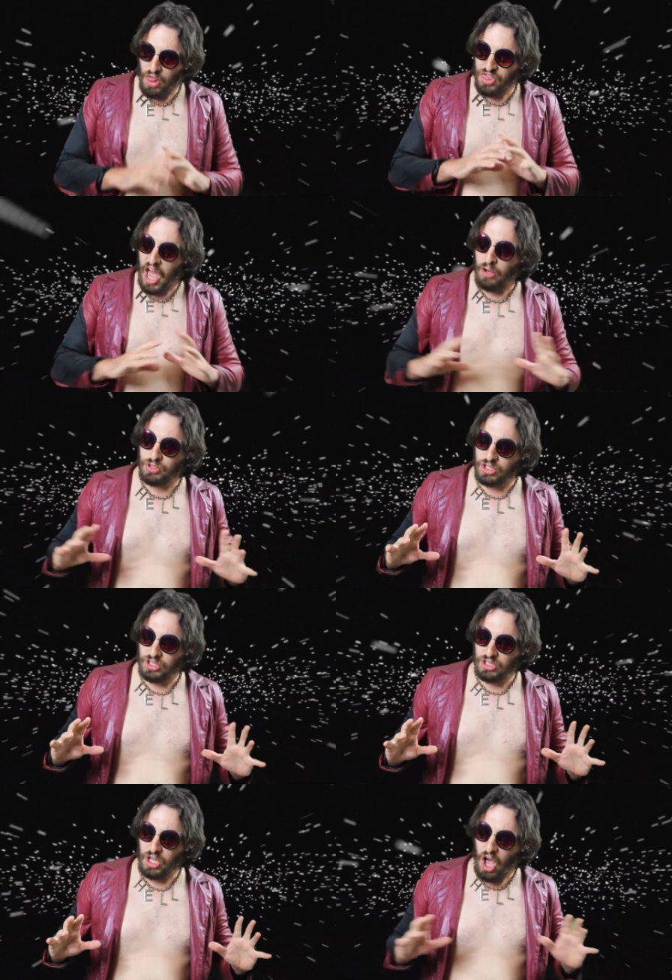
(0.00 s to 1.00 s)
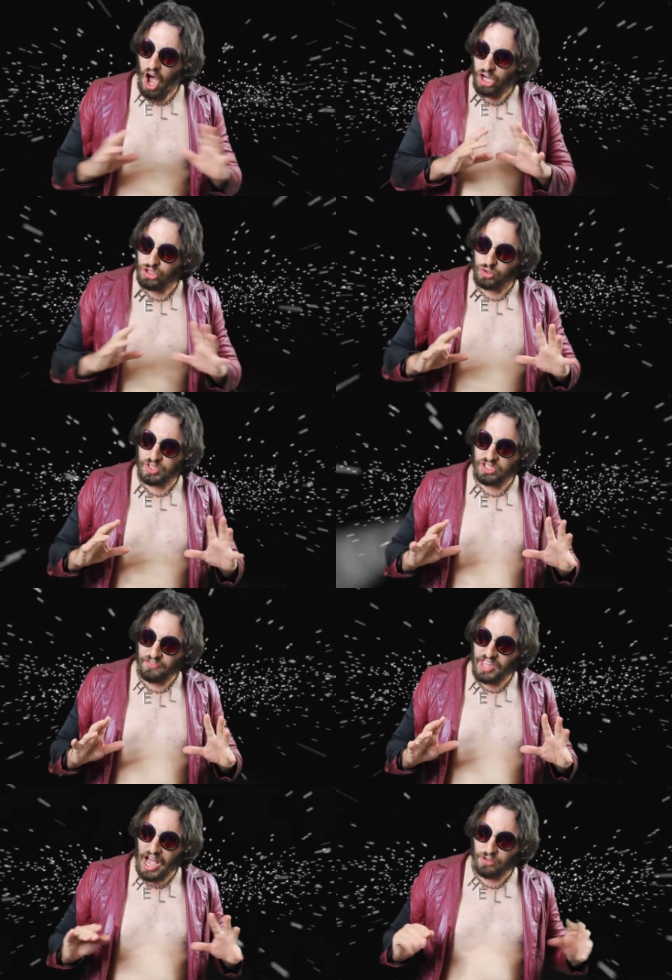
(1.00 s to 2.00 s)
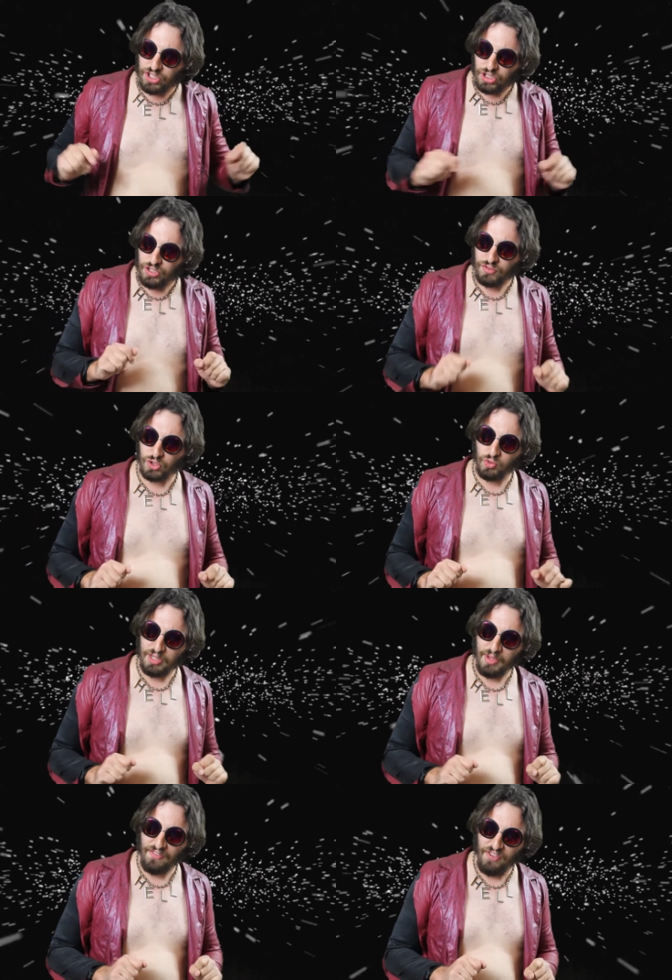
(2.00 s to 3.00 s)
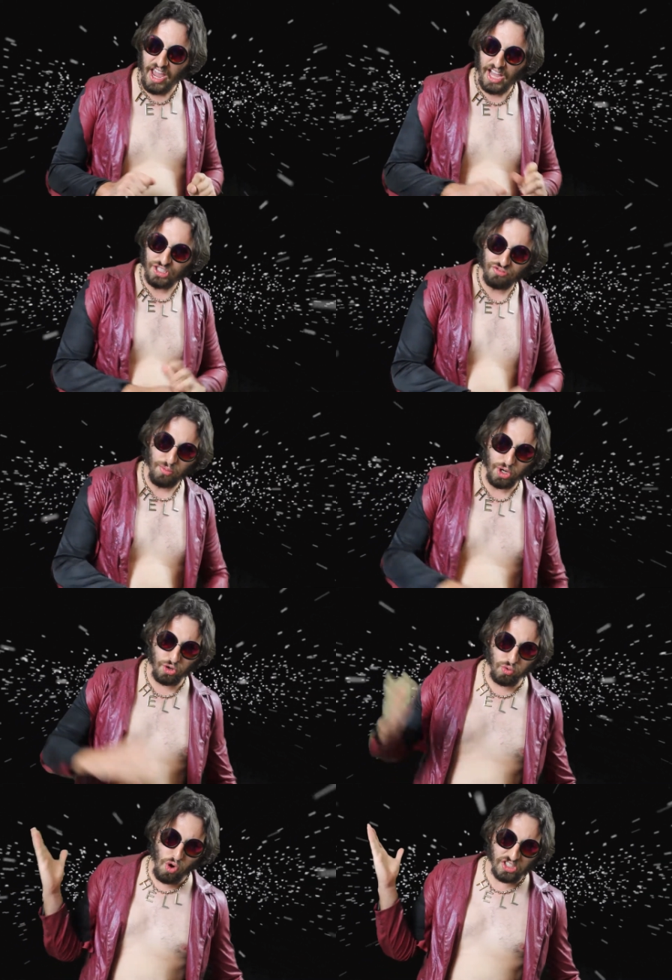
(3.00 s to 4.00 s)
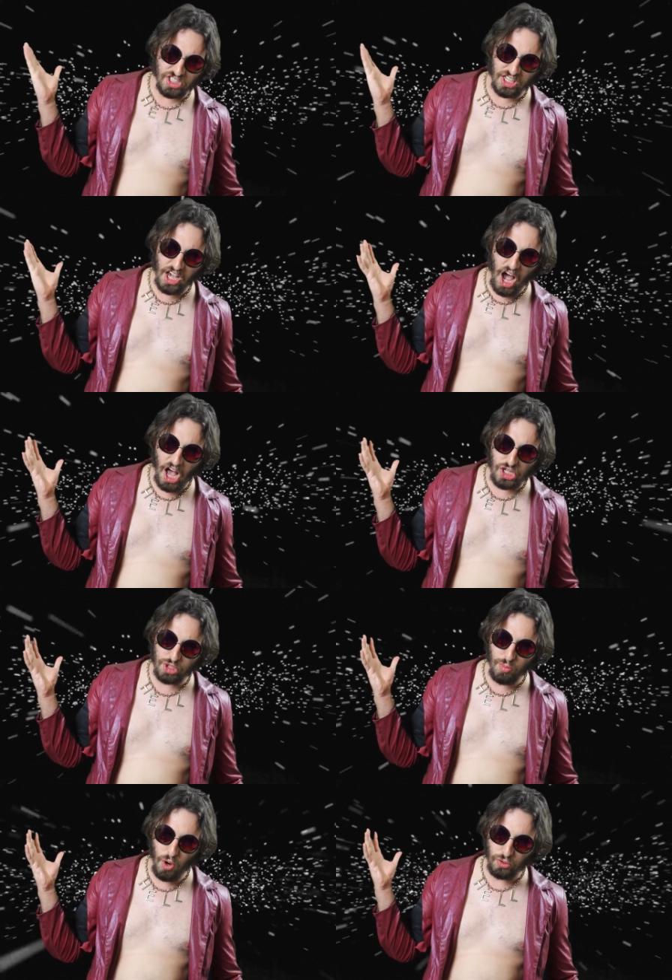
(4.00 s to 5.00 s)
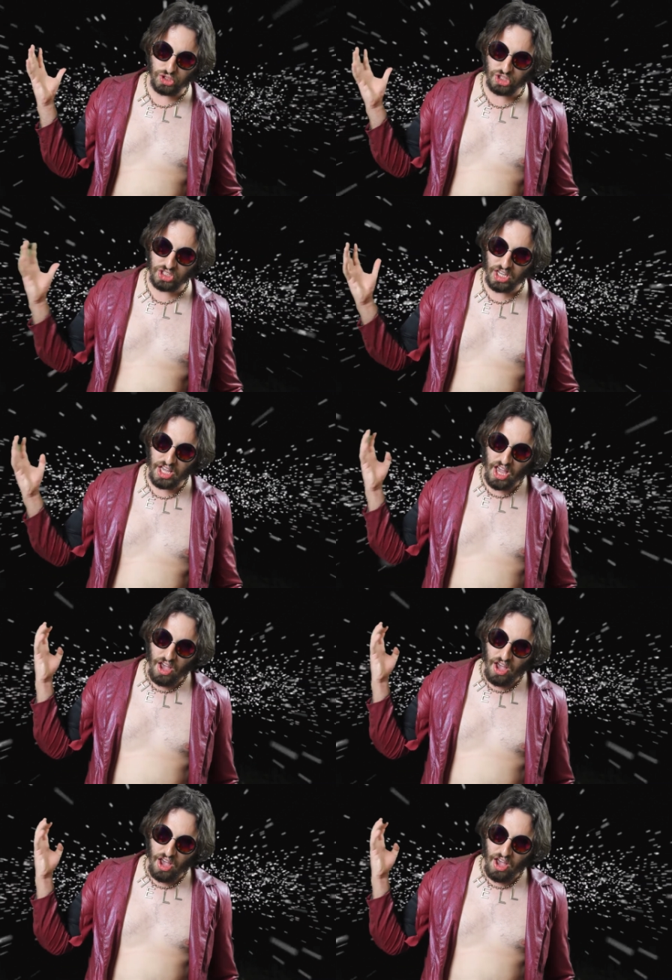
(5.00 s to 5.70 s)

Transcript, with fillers: Thousands, hundreds of thousands of screaming fans from across the cosmos,